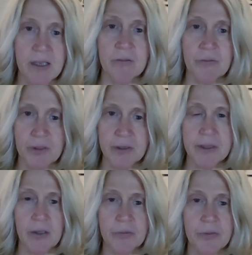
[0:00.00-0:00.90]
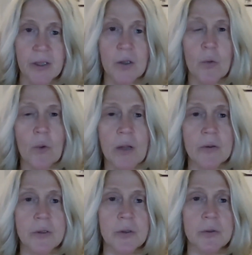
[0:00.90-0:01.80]
in Philadelphia,
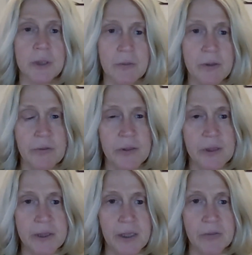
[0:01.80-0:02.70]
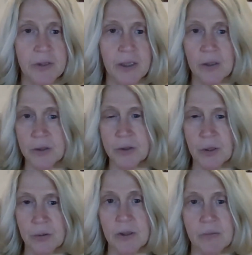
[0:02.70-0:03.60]
whether you live in Philadelphia or
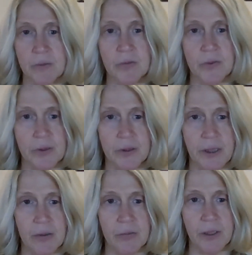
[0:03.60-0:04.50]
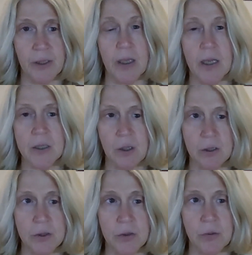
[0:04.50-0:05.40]
don't live in Philadelphia, as
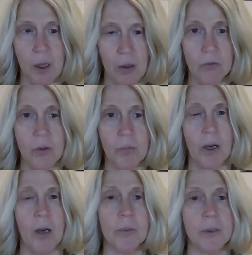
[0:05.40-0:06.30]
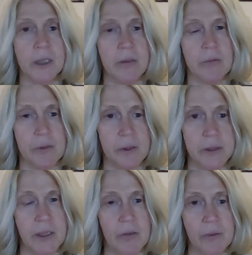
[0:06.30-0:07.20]
long as you own the property in
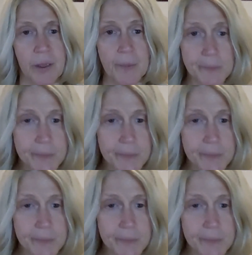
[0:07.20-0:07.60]
Philadelphia.